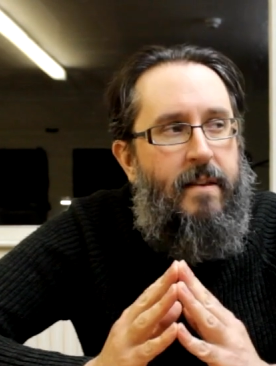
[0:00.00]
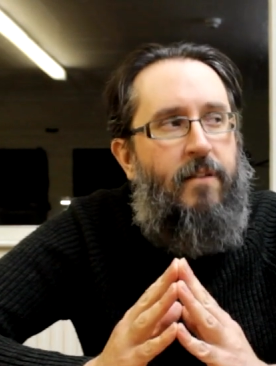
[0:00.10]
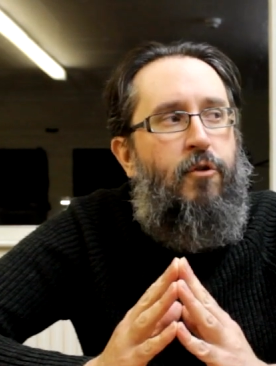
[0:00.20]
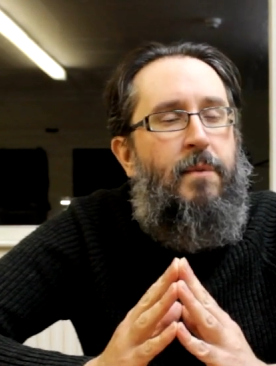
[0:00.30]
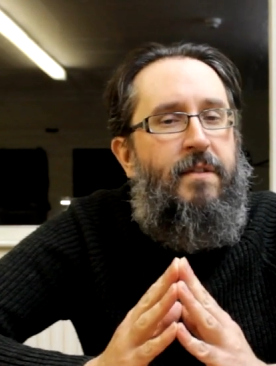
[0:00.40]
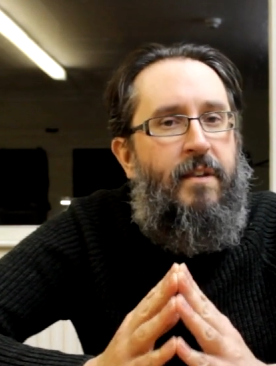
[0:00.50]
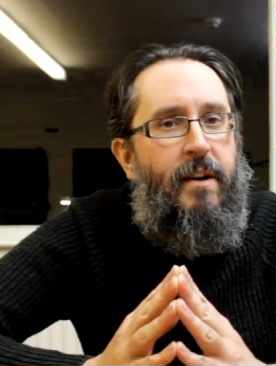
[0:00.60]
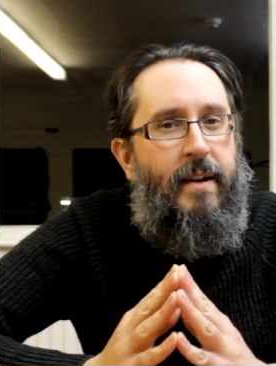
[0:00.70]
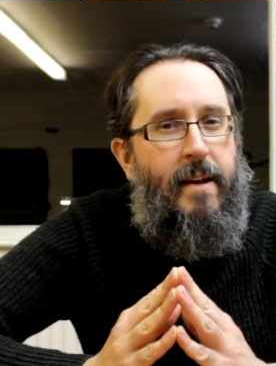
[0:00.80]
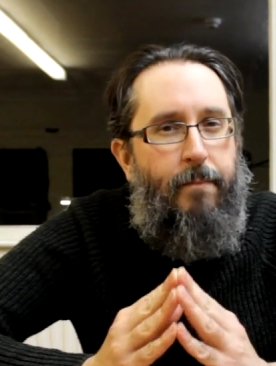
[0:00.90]
This is almost
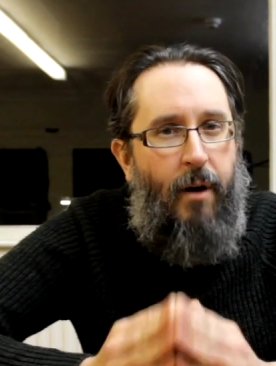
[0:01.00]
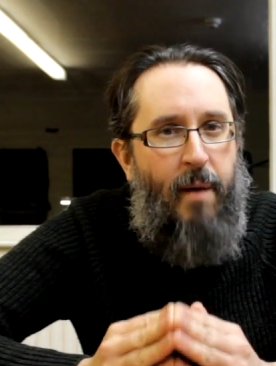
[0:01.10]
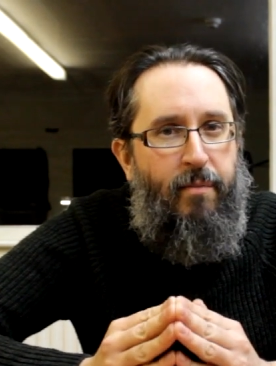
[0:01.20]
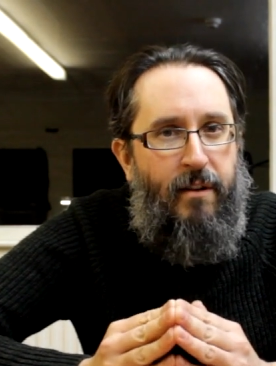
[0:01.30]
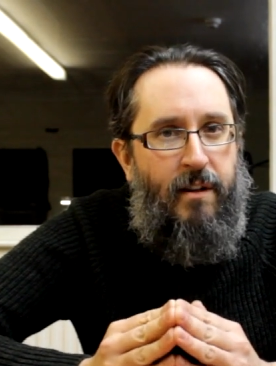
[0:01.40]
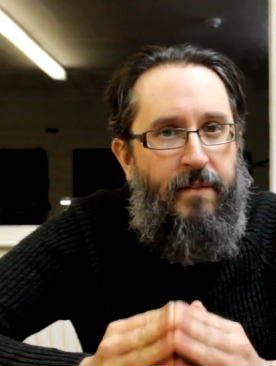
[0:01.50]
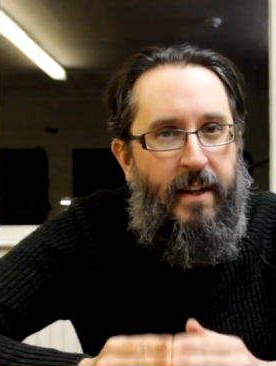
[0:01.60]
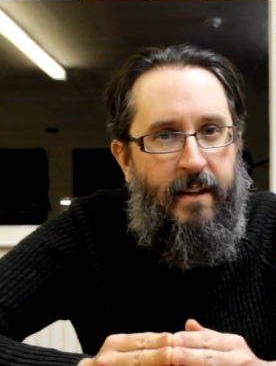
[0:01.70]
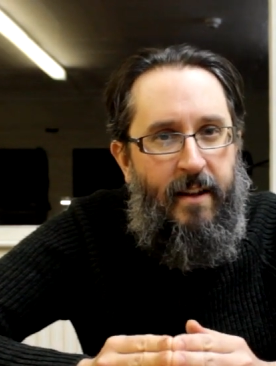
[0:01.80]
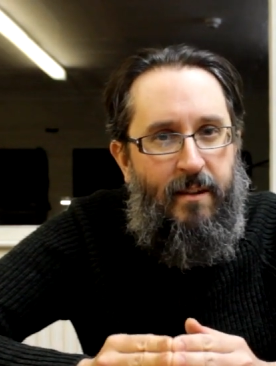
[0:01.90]
certainly a byproduct of
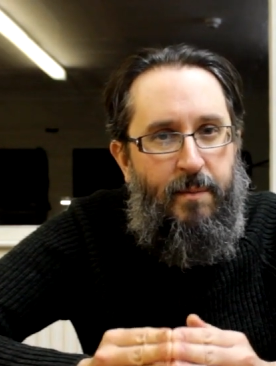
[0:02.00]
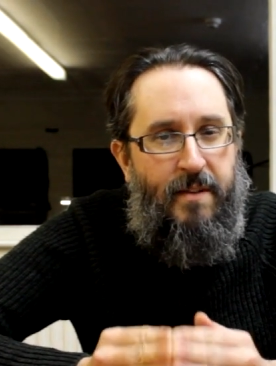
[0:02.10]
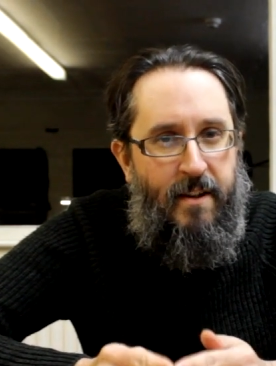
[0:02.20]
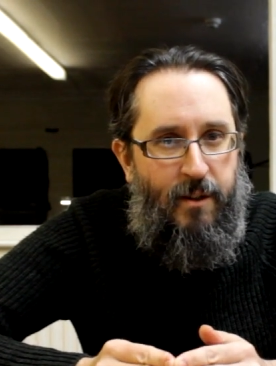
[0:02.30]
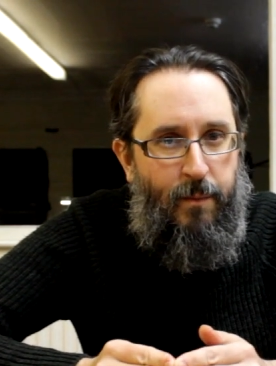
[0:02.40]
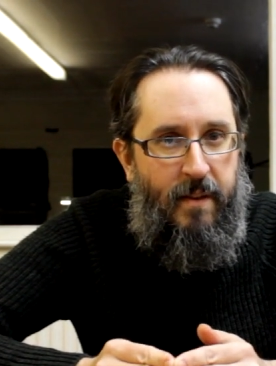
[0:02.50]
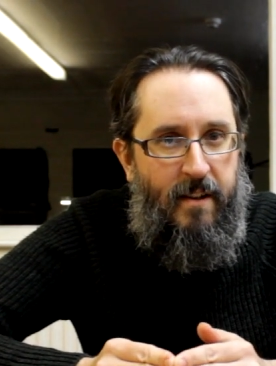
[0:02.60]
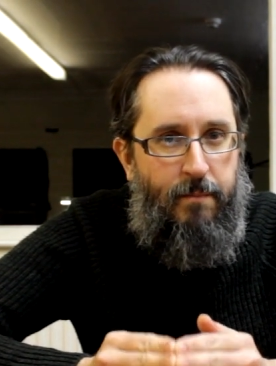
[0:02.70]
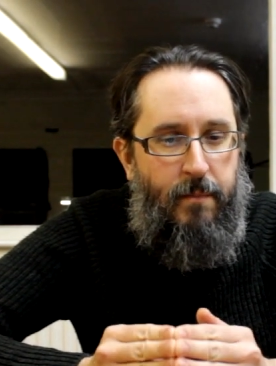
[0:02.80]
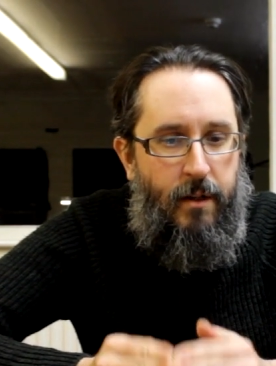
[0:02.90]
D&D's obsession with
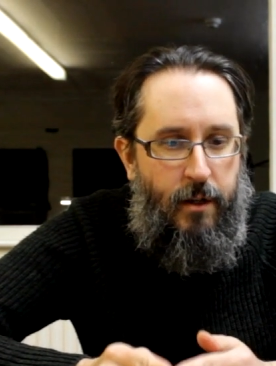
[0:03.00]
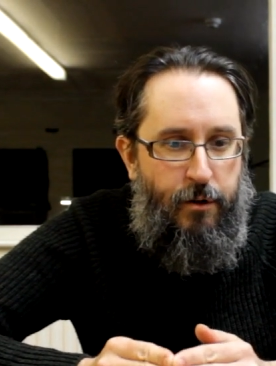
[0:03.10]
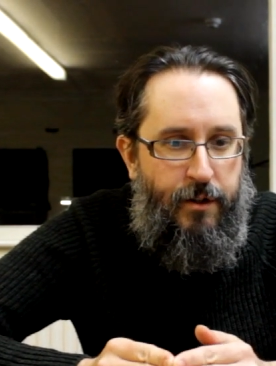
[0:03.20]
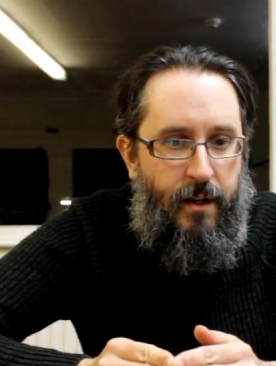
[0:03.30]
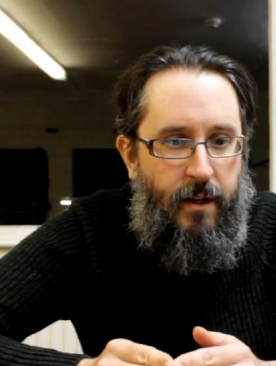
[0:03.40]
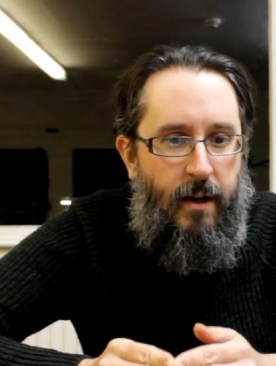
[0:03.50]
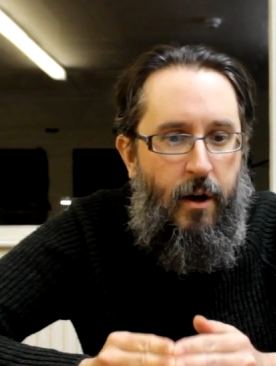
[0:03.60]
its minutiae.